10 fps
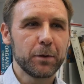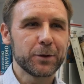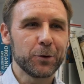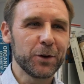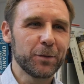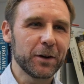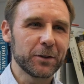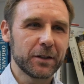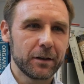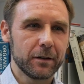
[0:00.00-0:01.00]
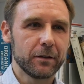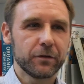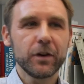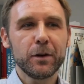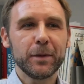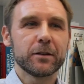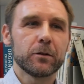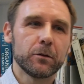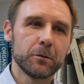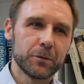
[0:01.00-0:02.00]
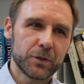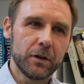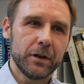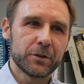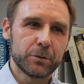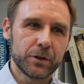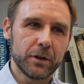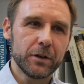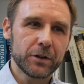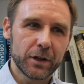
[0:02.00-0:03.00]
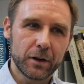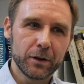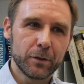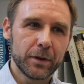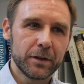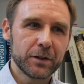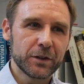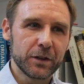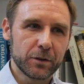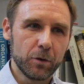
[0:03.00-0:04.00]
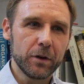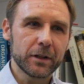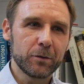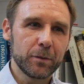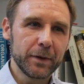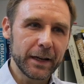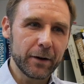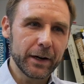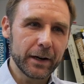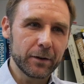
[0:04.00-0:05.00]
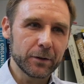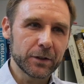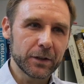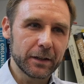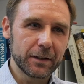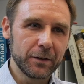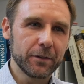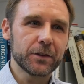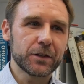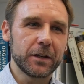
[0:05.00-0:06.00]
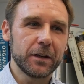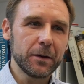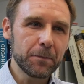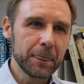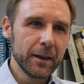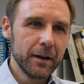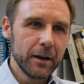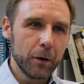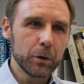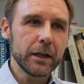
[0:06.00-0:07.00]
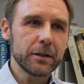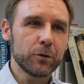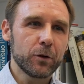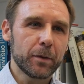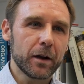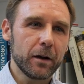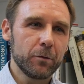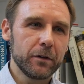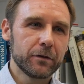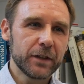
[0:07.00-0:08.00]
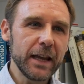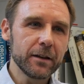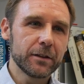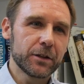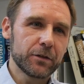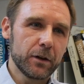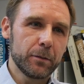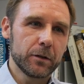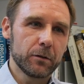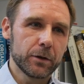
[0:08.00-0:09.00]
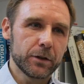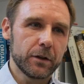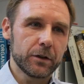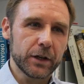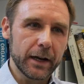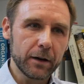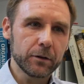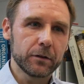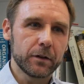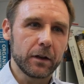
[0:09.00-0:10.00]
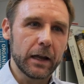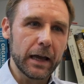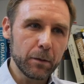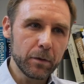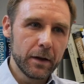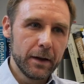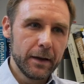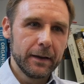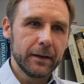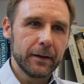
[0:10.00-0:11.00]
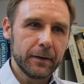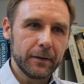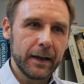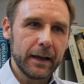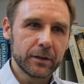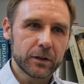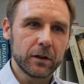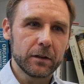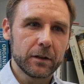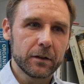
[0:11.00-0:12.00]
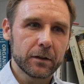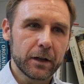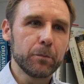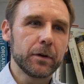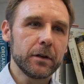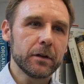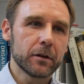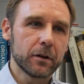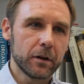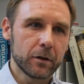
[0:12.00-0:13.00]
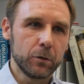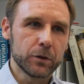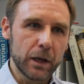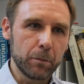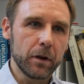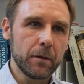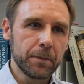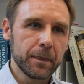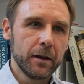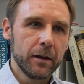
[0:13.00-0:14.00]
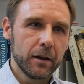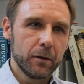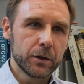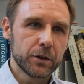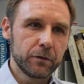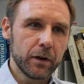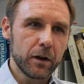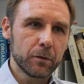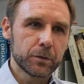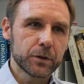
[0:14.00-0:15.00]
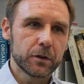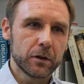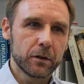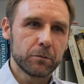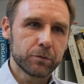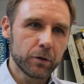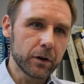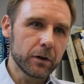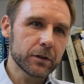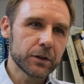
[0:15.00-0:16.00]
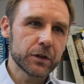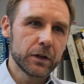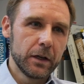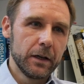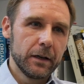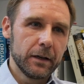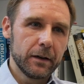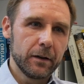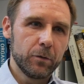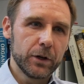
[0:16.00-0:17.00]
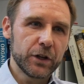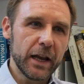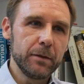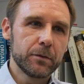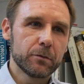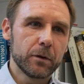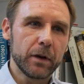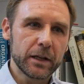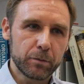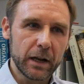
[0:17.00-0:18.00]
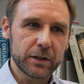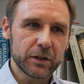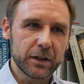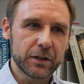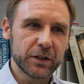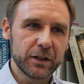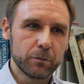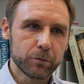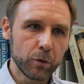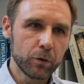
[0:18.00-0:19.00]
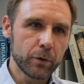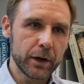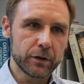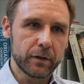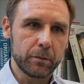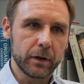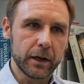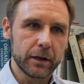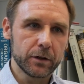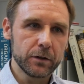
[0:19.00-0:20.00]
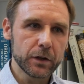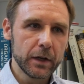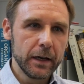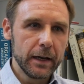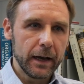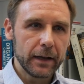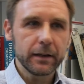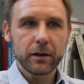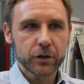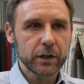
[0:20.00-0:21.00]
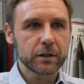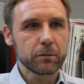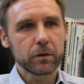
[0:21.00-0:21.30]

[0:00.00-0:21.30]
will talk about the fundamental science research that underpins this work that we've been carrying out at the university here. I will then talk about how we've taken this fundamental research out of the lab and started a company called Sampla, which develops products which aim to replace plastics in a broad range of applications. And then I'll share some